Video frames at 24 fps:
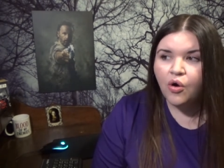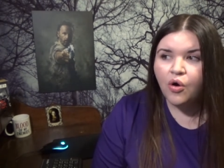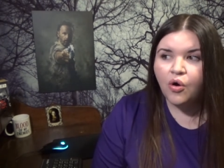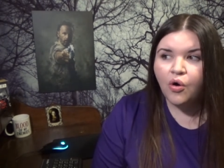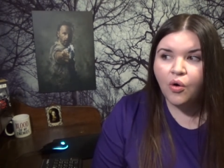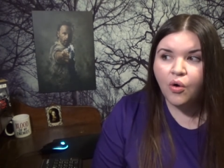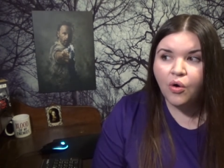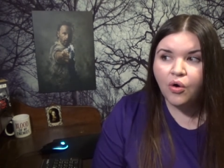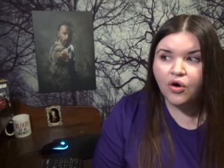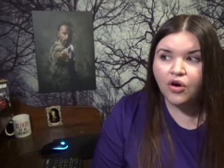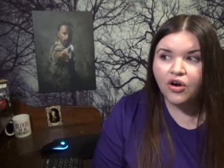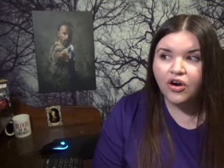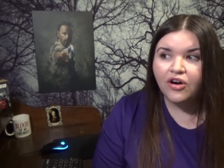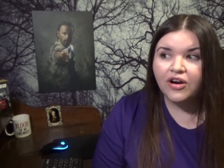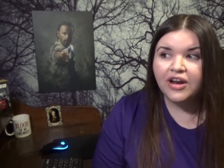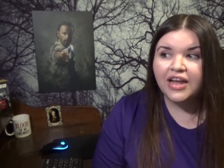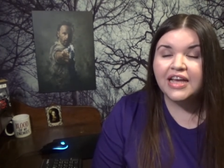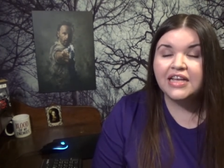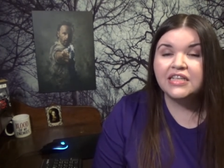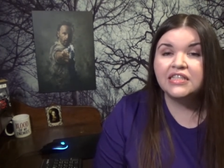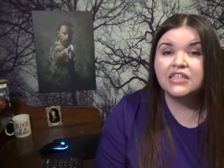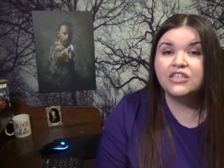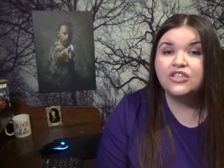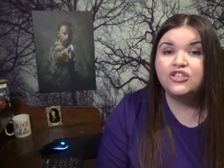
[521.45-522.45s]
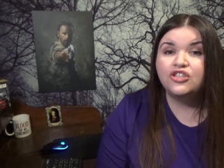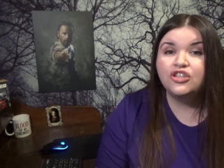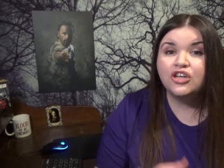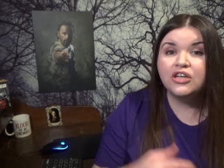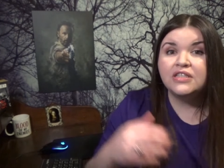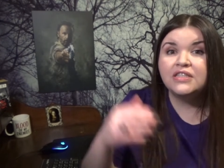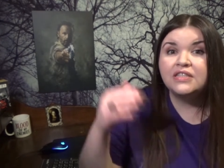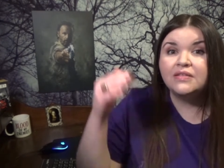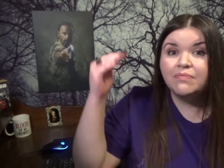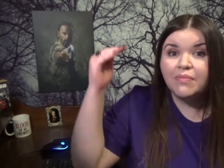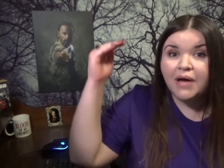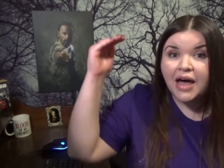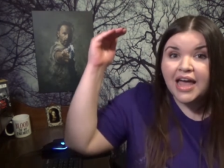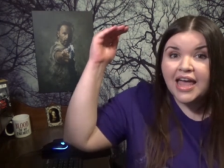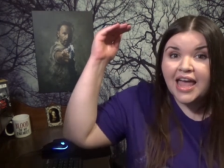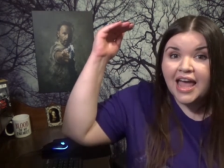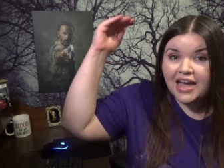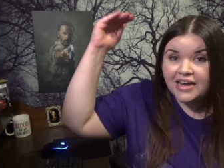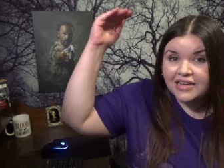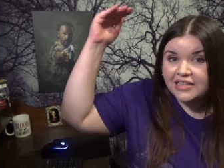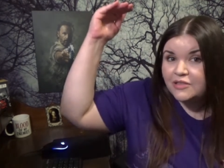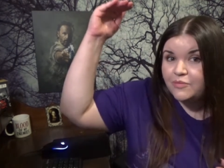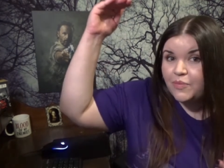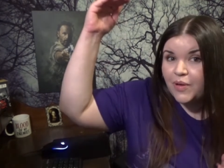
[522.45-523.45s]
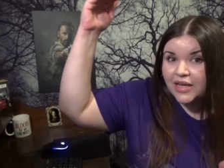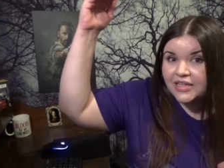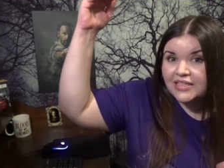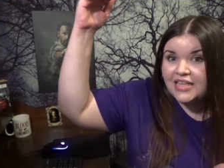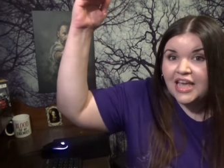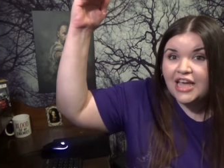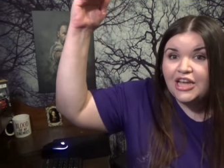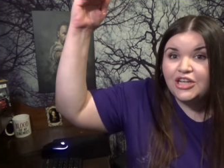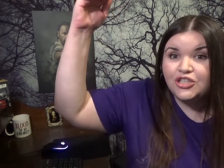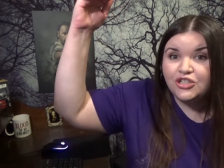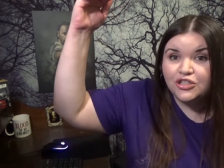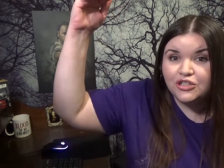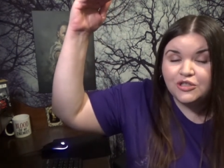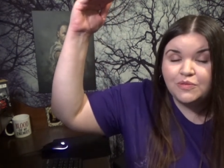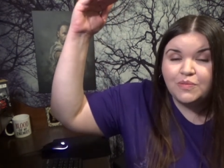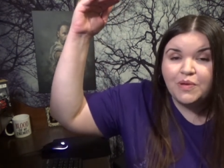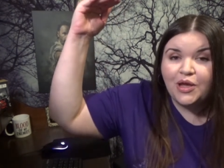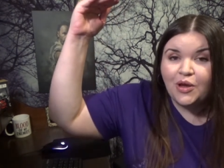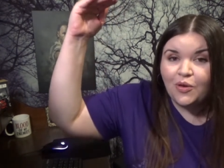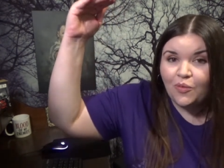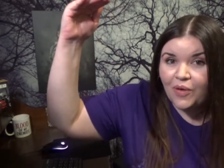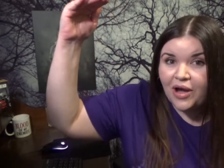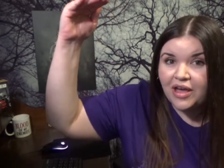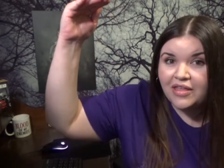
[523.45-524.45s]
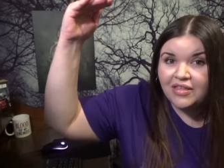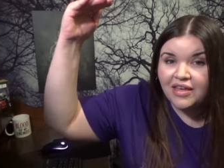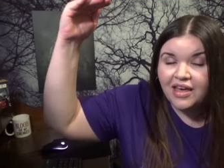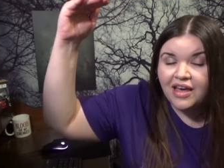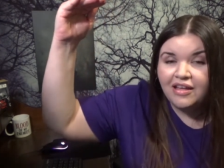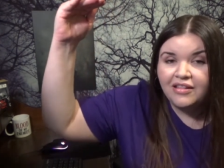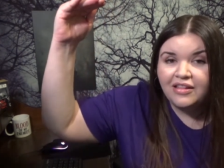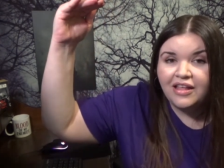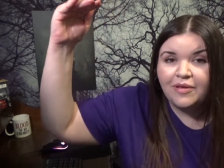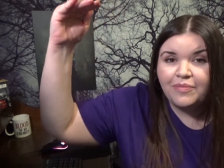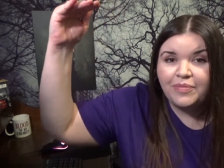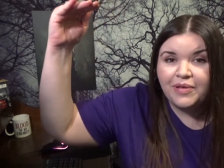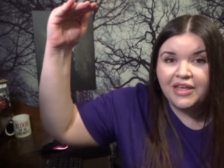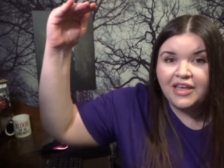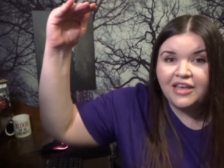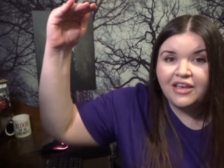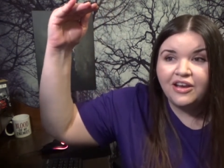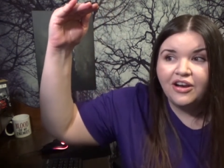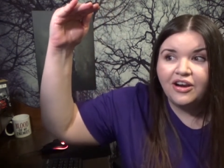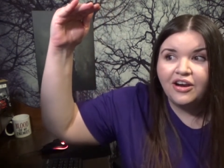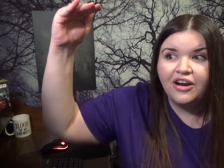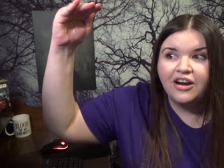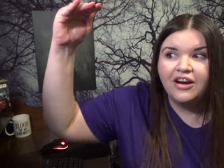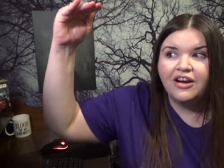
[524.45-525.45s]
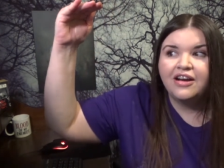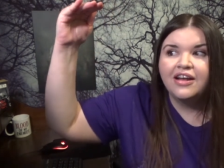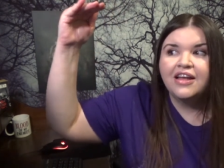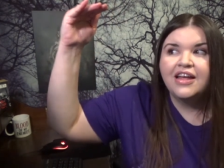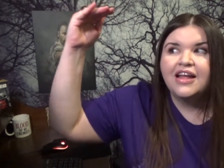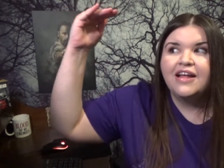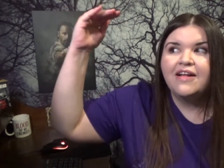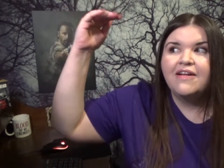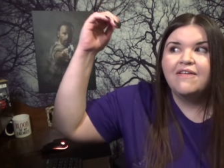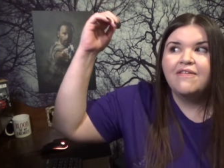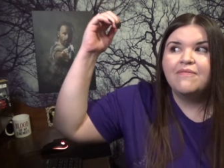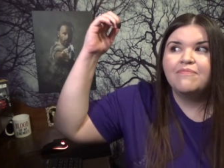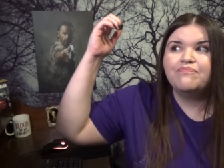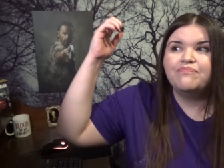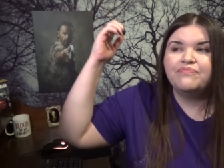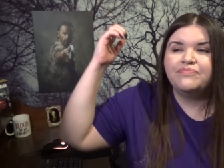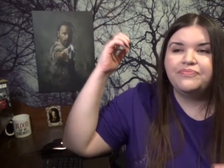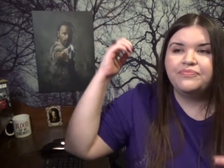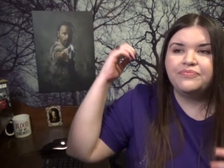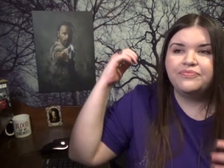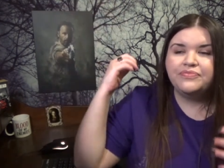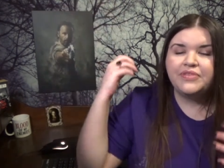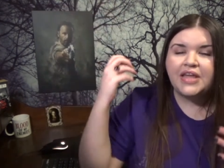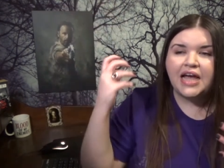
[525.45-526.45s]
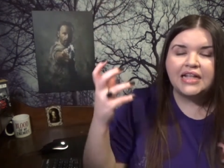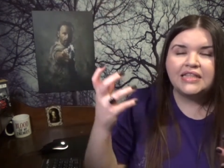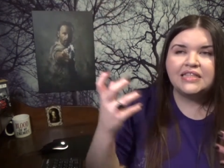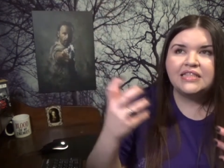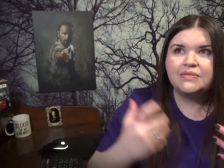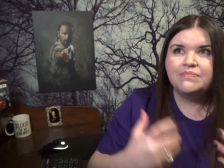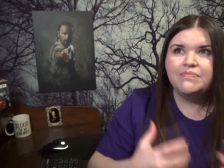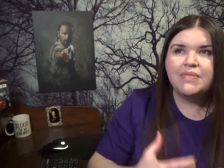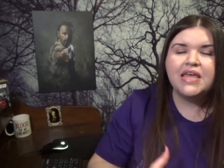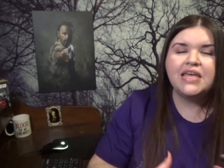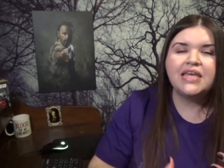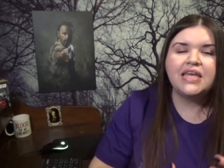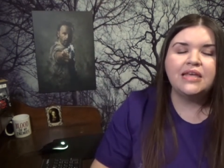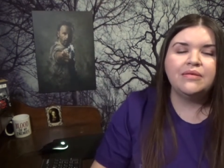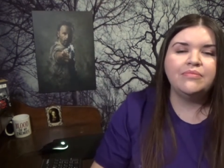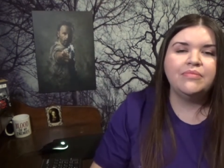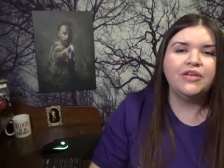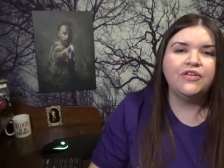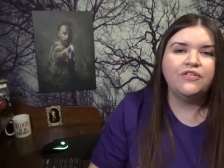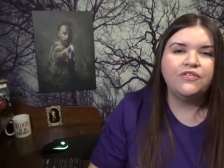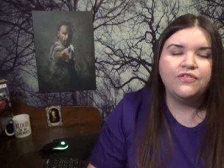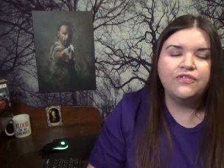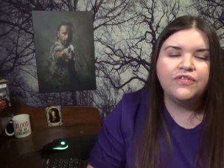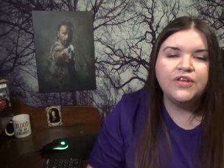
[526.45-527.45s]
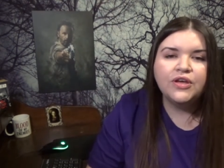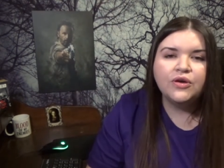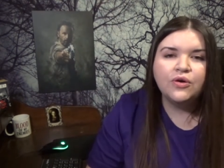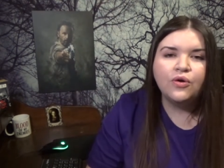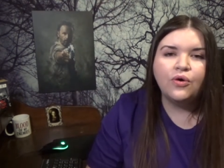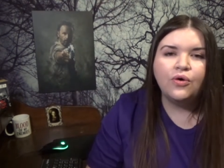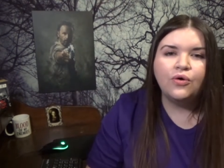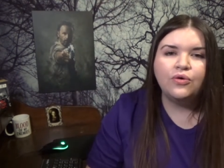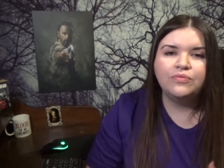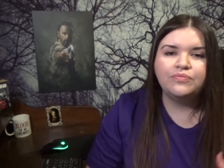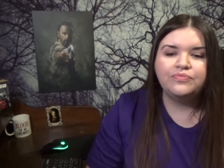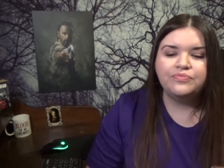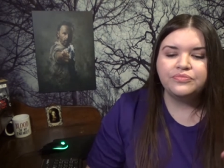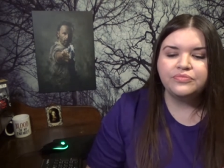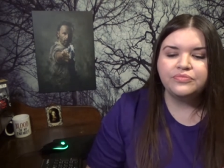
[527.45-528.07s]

Or is it just my expectations being way the hell up here that's making me feel